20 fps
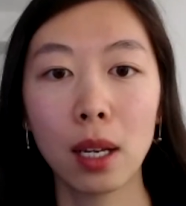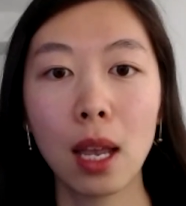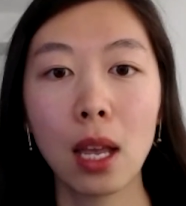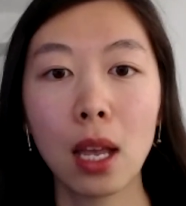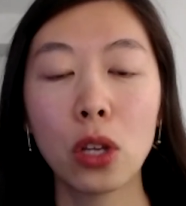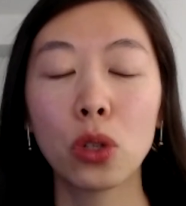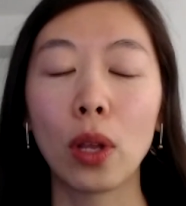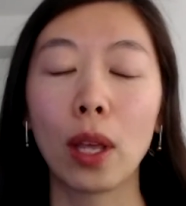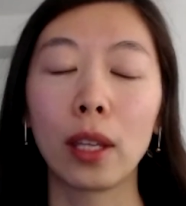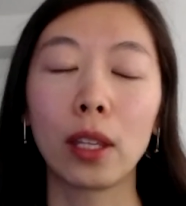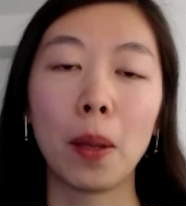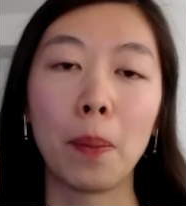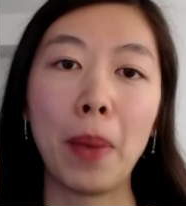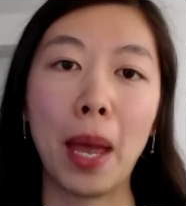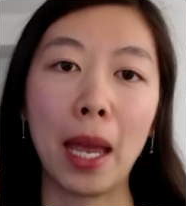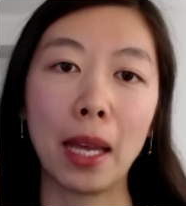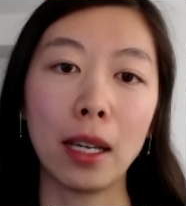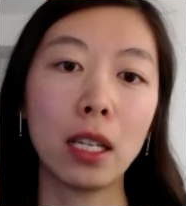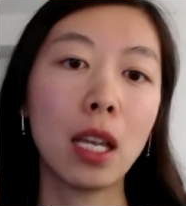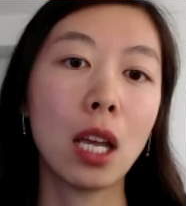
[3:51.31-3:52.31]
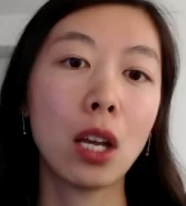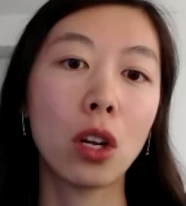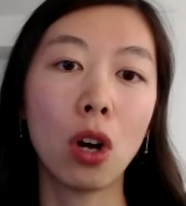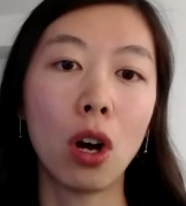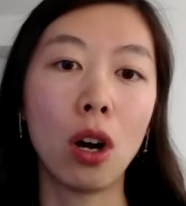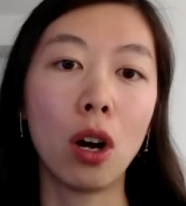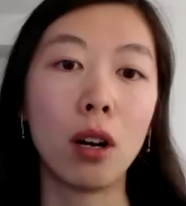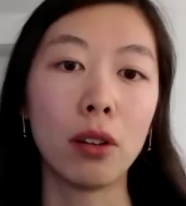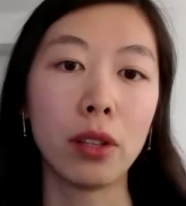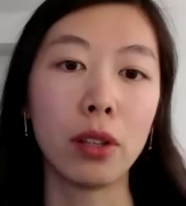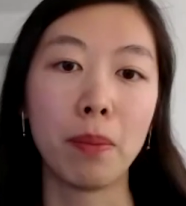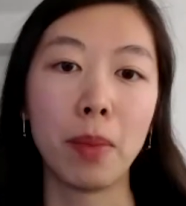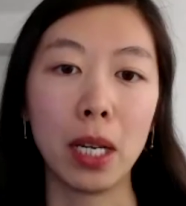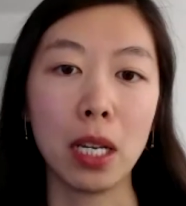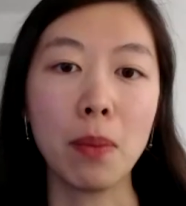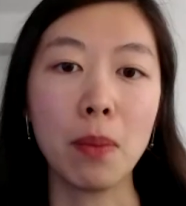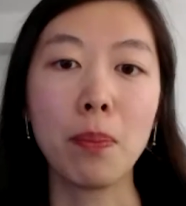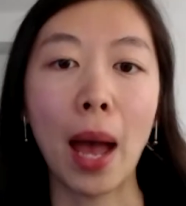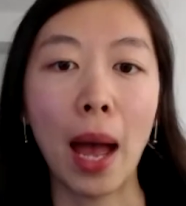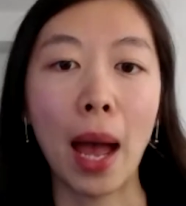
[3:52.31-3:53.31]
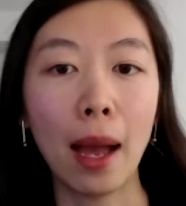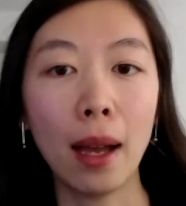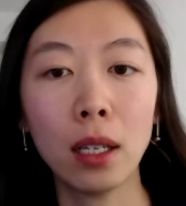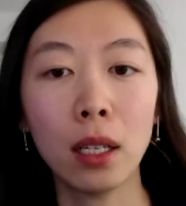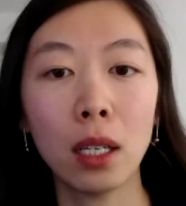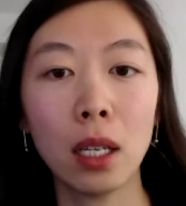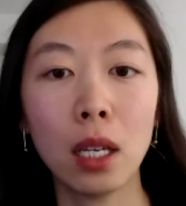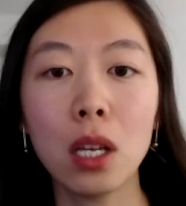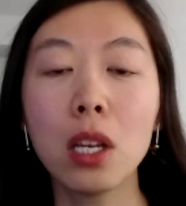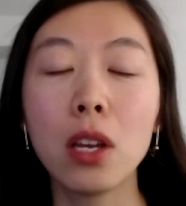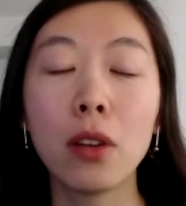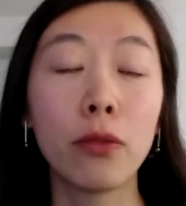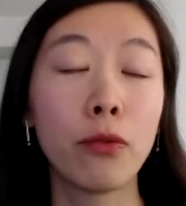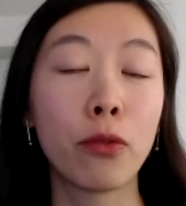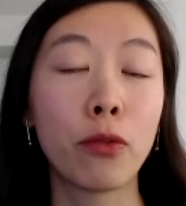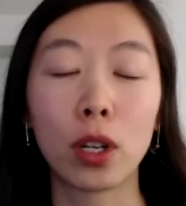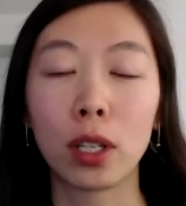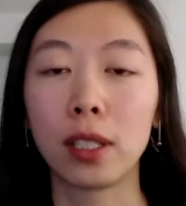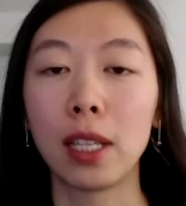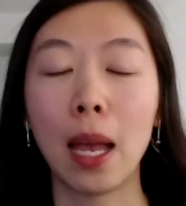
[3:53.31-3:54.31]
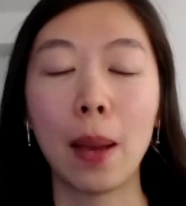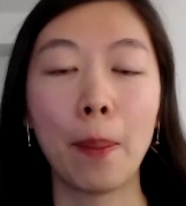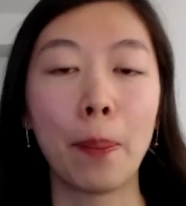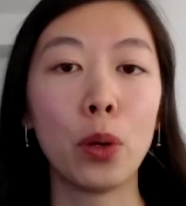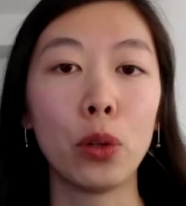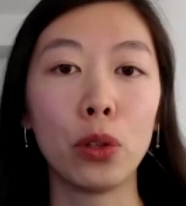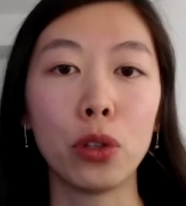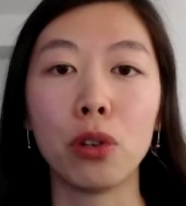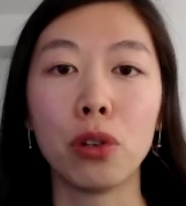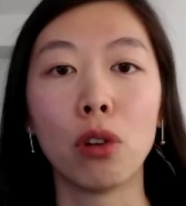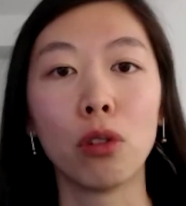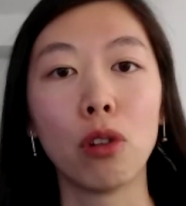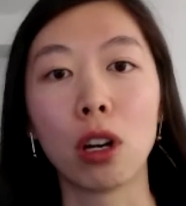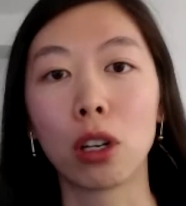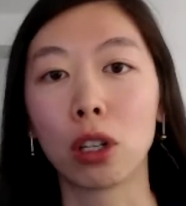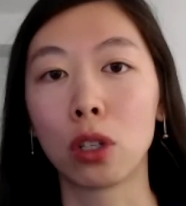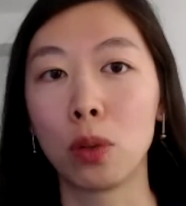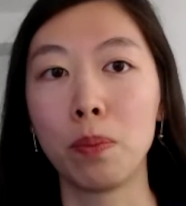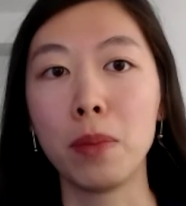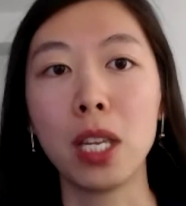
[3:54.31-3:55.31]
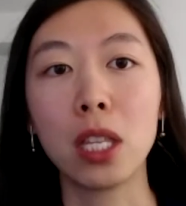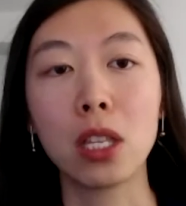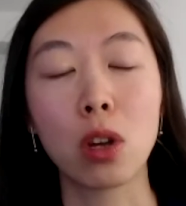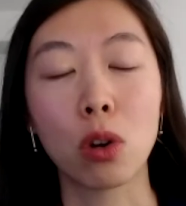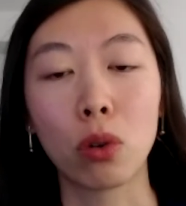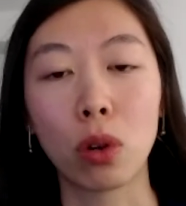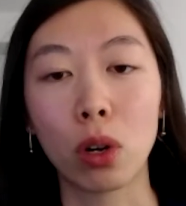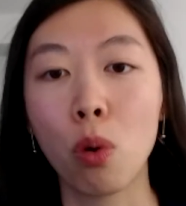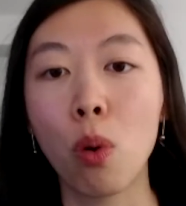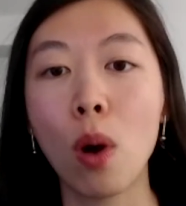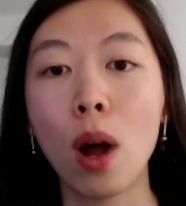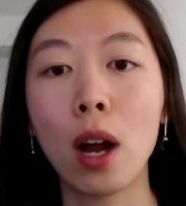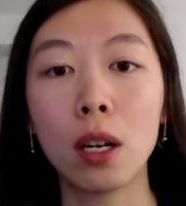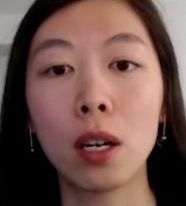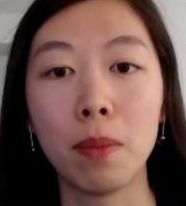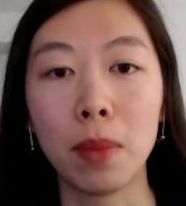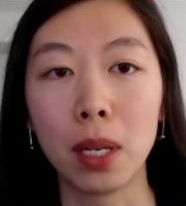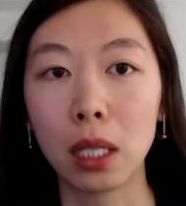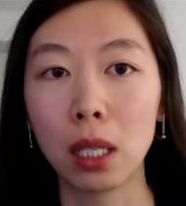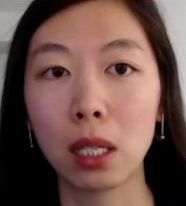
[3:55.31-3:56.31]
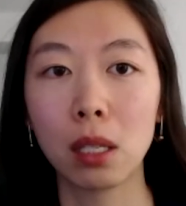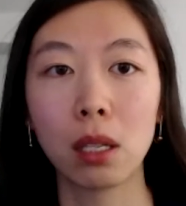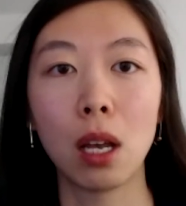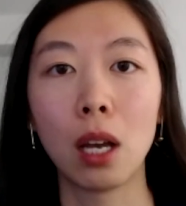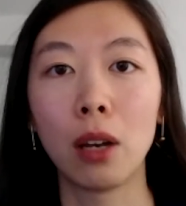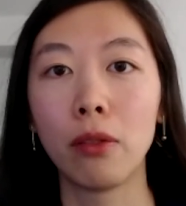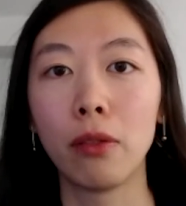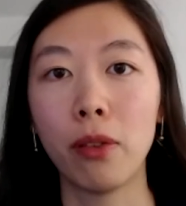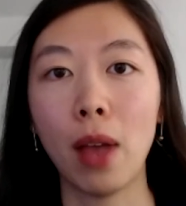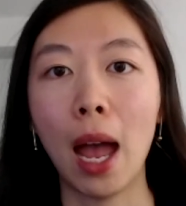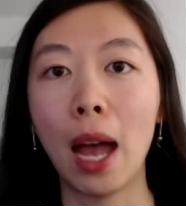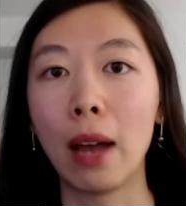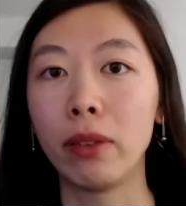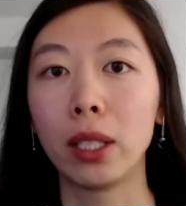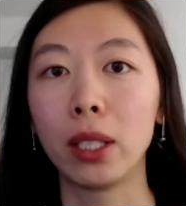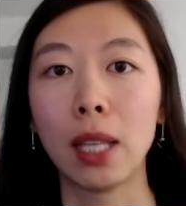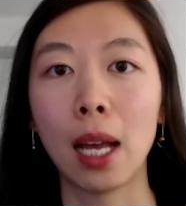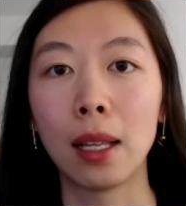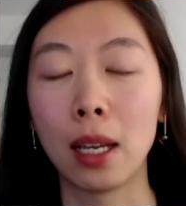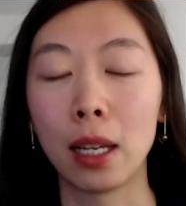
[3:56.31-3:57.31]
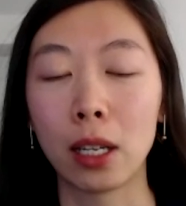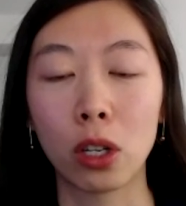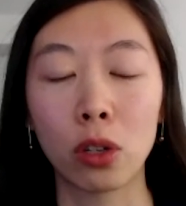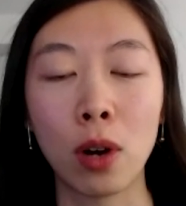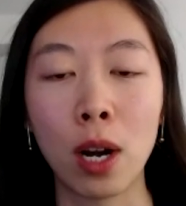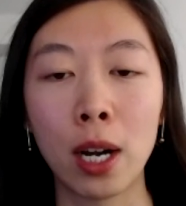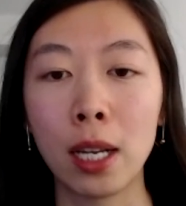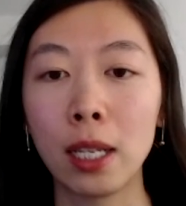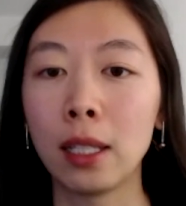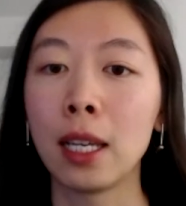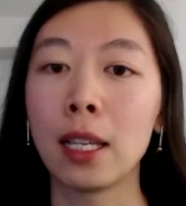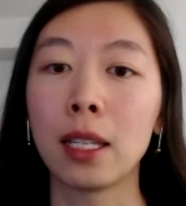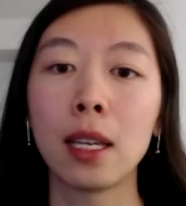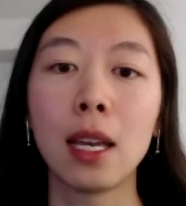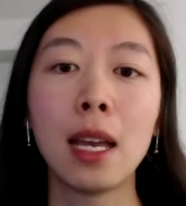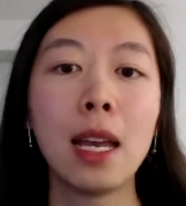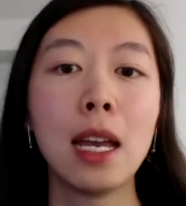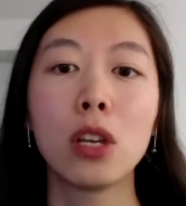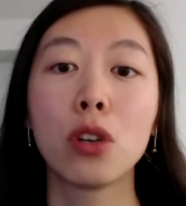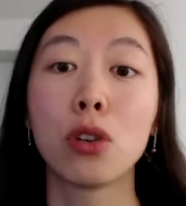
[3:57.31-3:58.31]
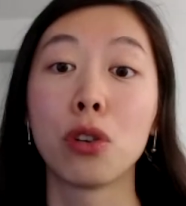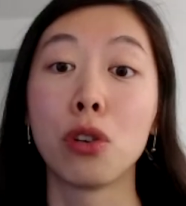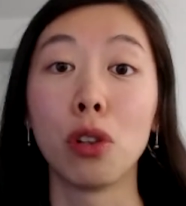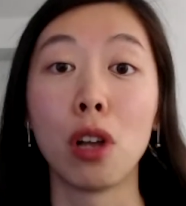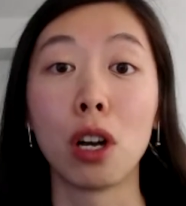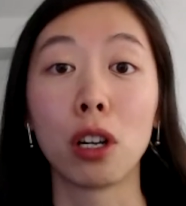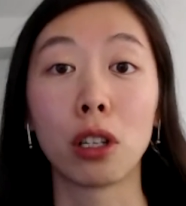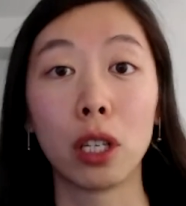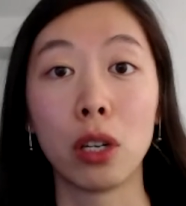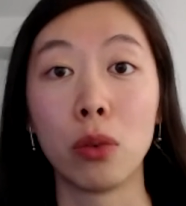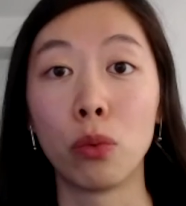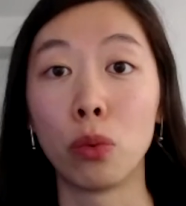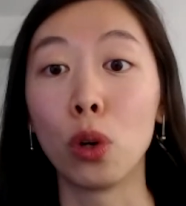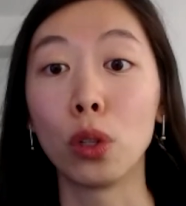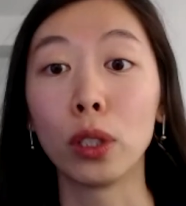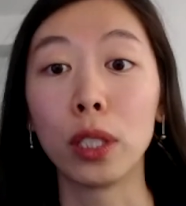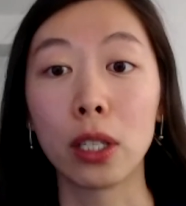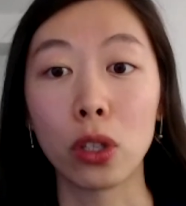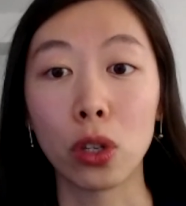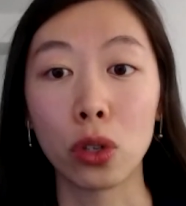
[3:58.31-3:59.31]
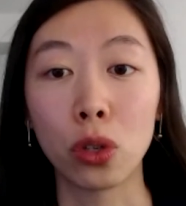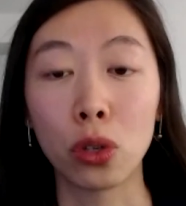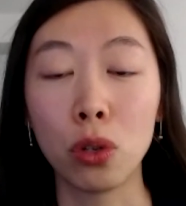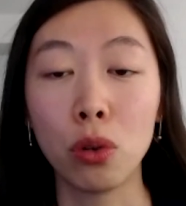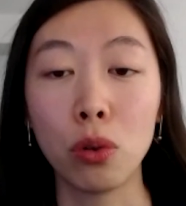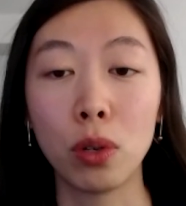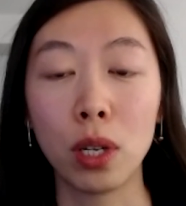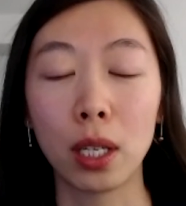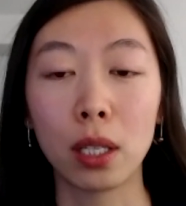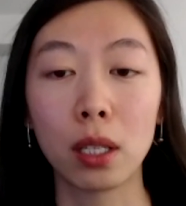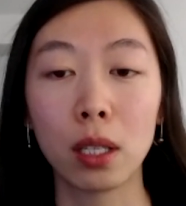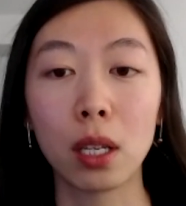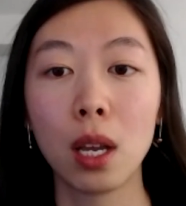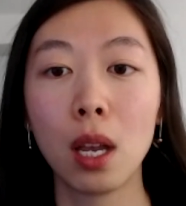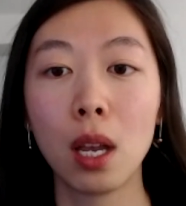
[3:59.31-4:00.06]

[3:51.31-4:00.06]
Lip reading: so that the bank can call the money back if, for example, you no longer meet the requirements of having that line of credit, like you're no longer enrolled as a student.